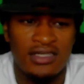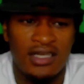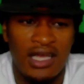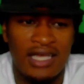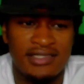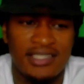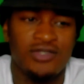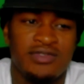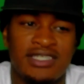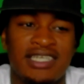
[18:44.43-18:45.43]
I see
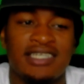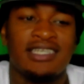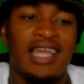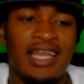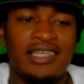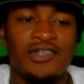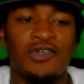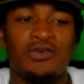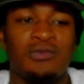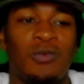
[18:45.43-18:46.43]
you sneaking a lot of
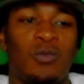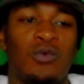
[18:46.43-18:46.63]
little.